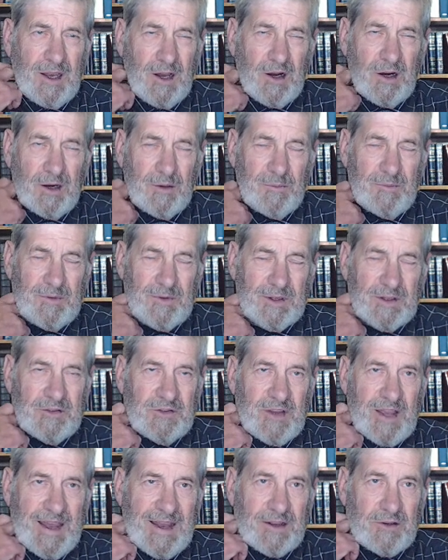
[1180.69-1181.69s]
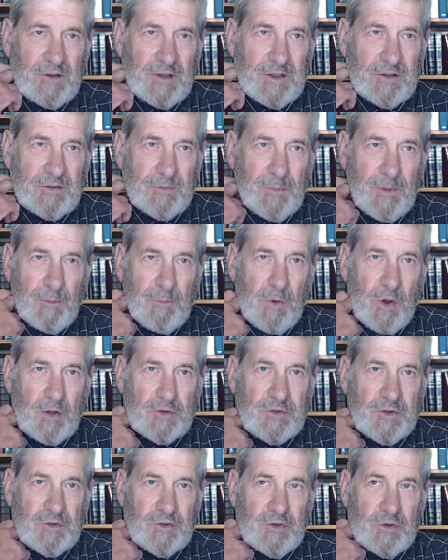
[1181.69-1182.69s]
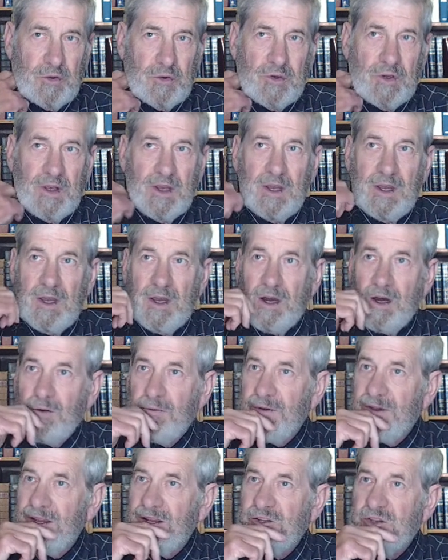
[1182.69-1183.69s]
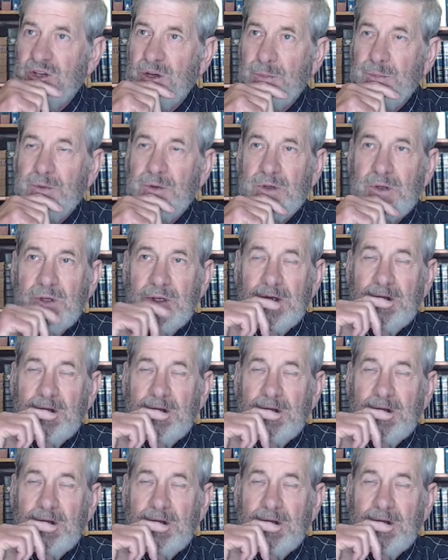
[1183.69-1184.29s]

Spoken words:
or exactly it's the multitude of Egypt,